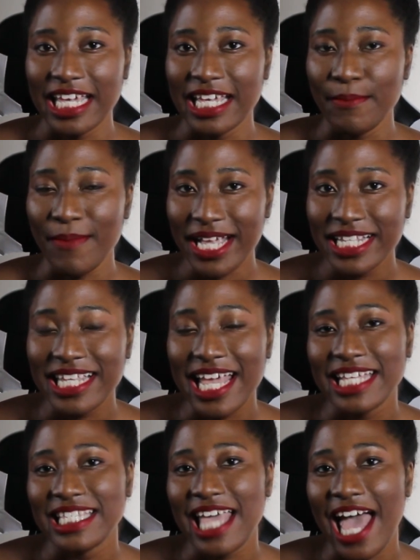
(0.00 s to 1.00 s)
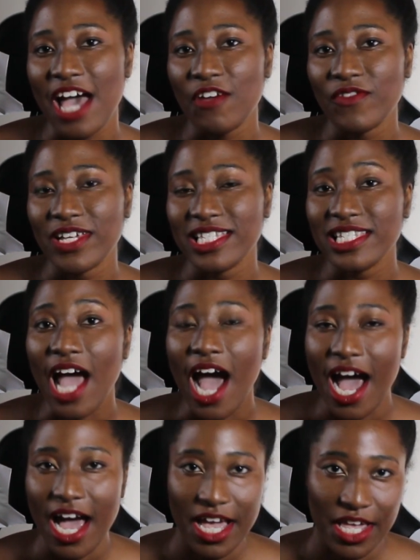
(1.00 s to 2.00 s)
mindset to have
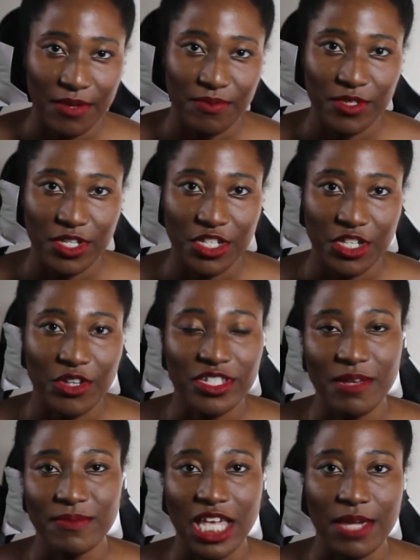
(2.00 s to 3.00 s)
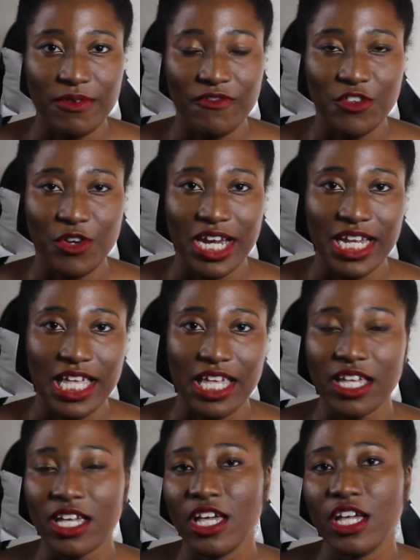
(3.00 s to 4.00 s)
time to do some type of
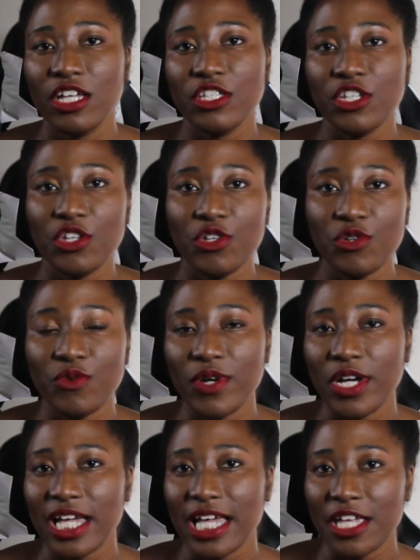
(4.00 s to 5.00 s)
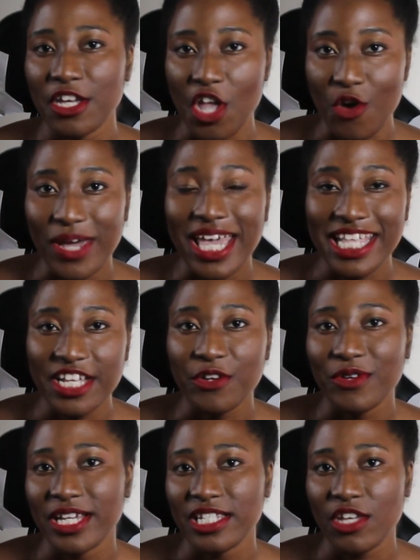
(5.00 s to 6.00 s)
training to,
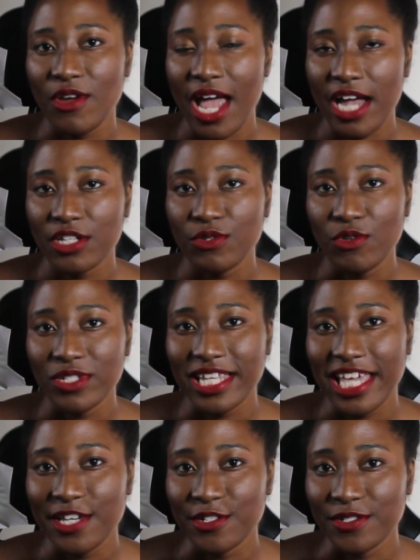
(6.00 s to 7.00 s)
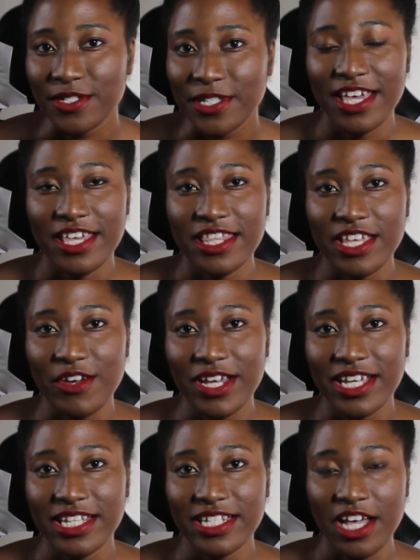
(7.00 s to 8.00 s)
increase their actual skills? There
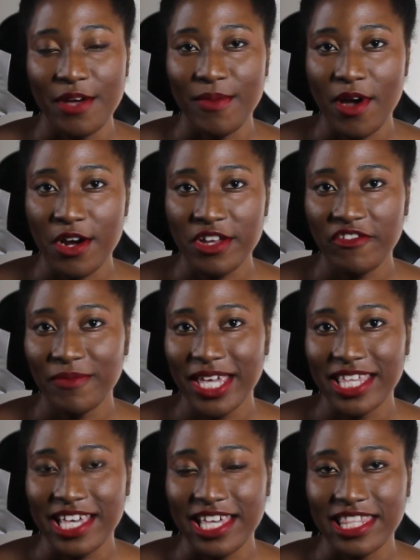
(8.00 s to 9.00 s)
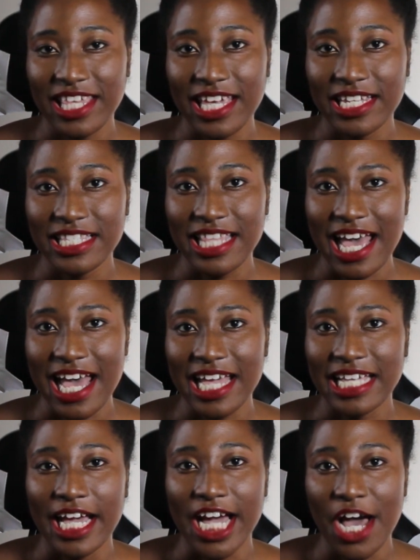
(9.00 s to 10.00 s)
is a part of me that thinks
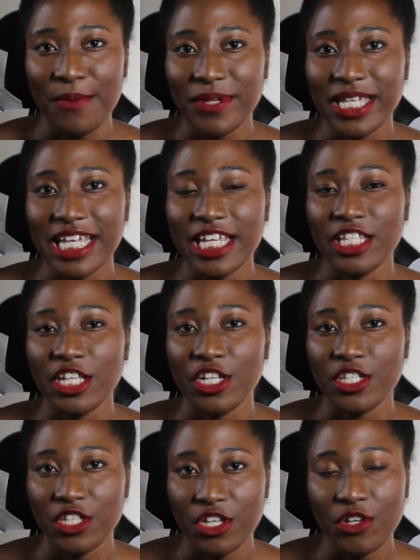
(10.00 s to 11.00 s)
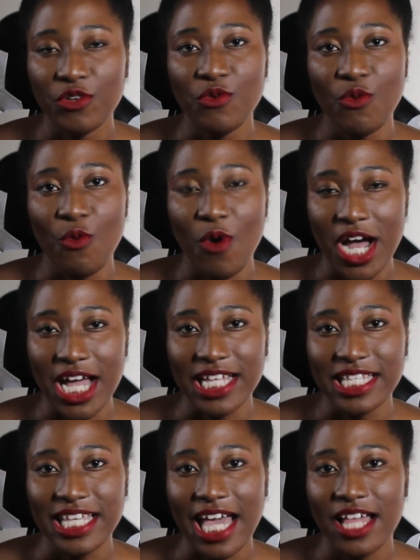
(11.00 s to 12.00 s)
that companies do
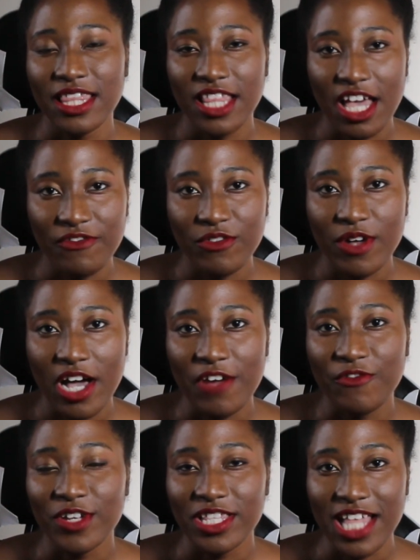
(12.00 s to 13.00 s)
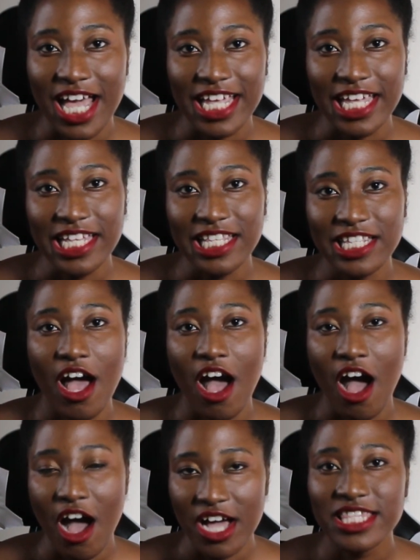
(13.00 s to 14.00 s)
want a level of reliance
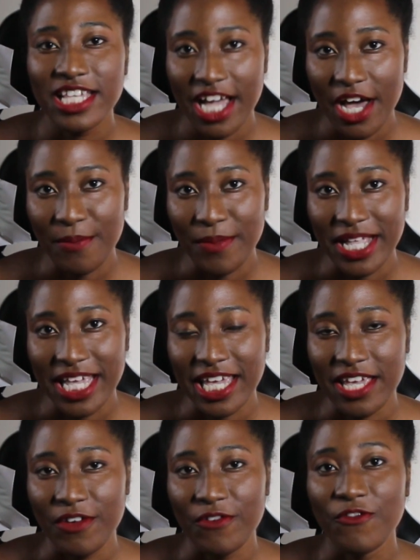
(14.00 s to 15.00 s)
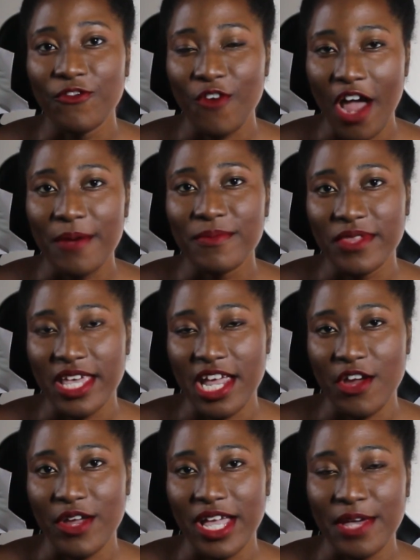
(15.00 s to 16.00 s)
on the company from
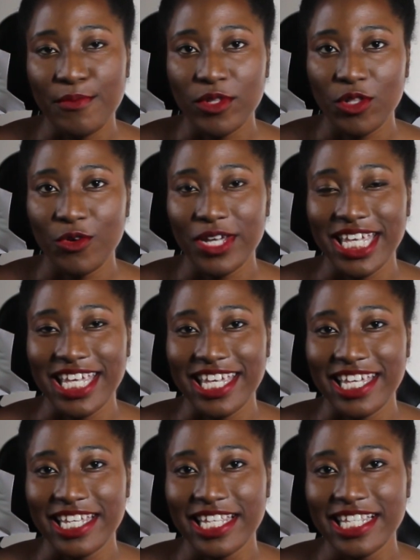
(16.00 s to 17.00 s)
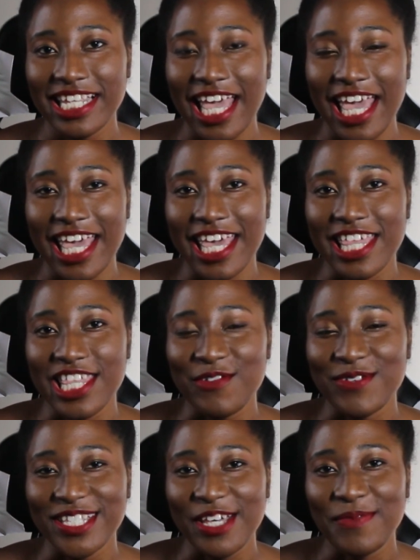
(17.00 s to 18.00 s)
their employees. There
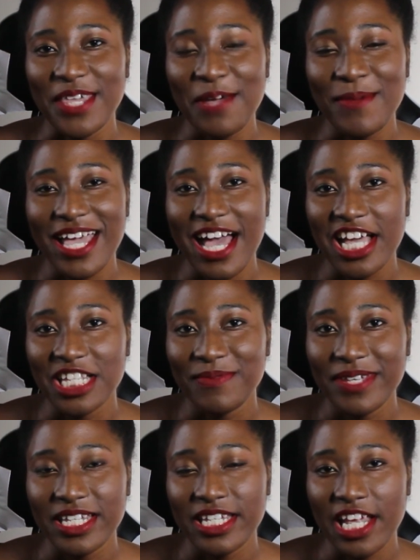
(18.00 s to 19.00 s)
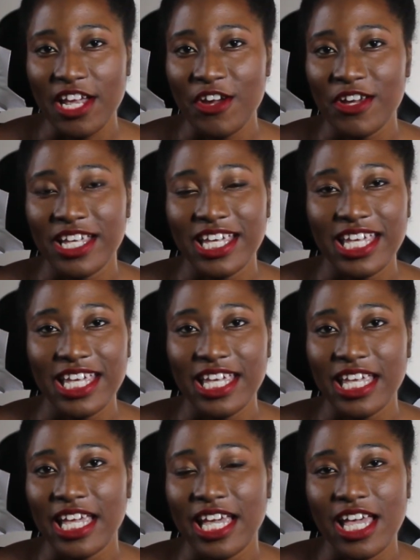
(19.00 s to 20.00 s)
was something my husband shared.
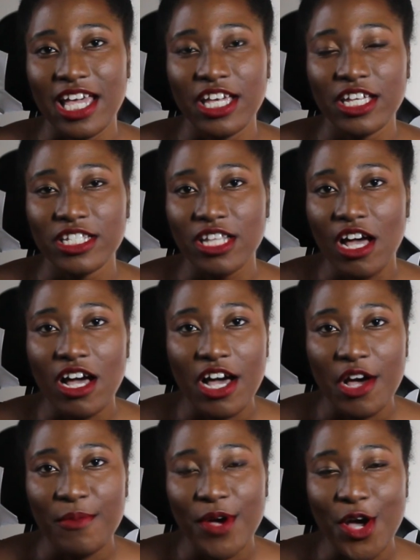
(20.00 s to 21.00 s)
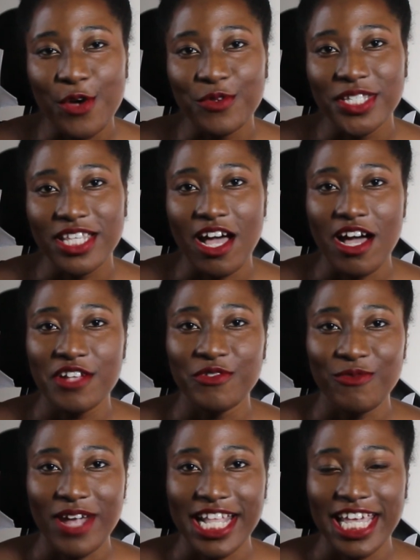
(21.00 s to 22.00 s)
He saw a post on
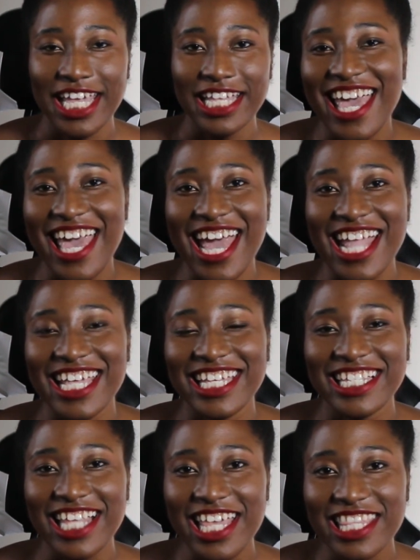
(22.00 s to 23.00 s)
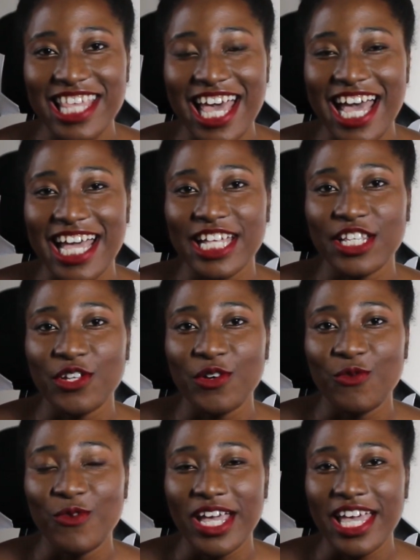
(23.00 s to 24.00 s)
Reddit, and it said that
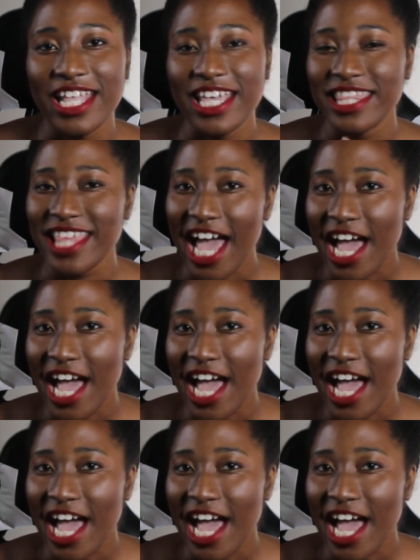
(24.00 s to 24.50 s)
when that